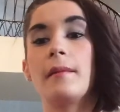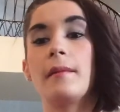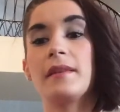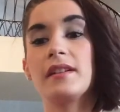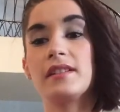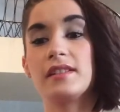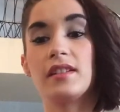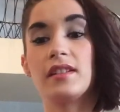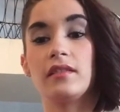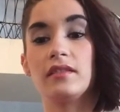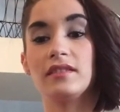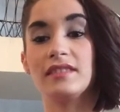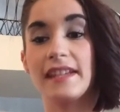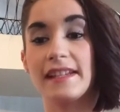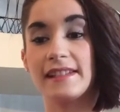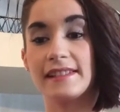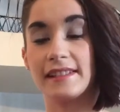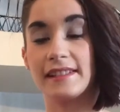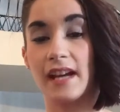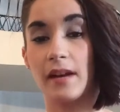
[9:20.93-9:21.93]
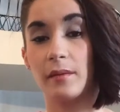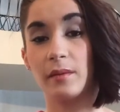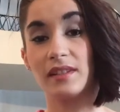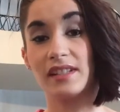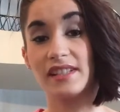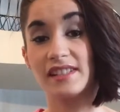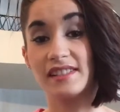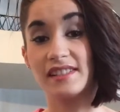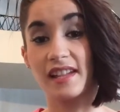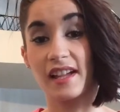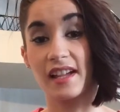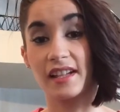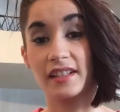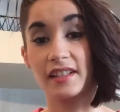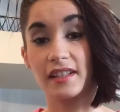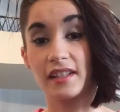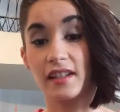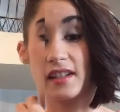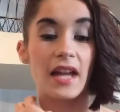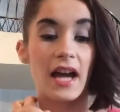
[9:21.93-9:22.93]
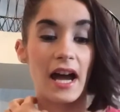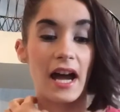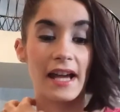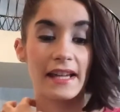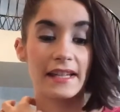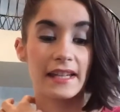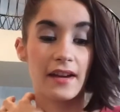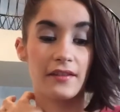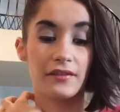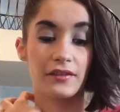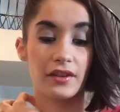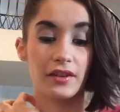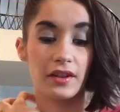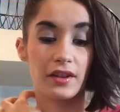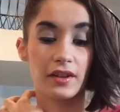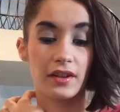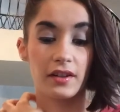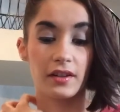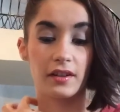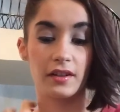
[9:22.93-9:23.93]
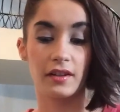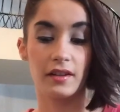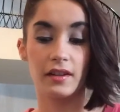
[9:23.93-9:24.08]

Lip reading: until Daisy got really sick. I never